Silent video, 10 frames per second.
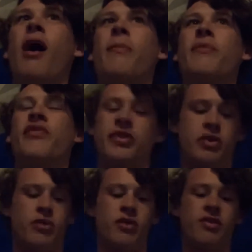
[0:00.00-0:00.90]
for
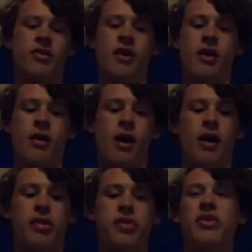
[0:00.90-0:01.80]
those
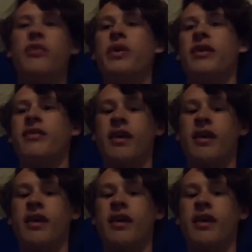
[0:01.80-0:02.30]
3 weeks.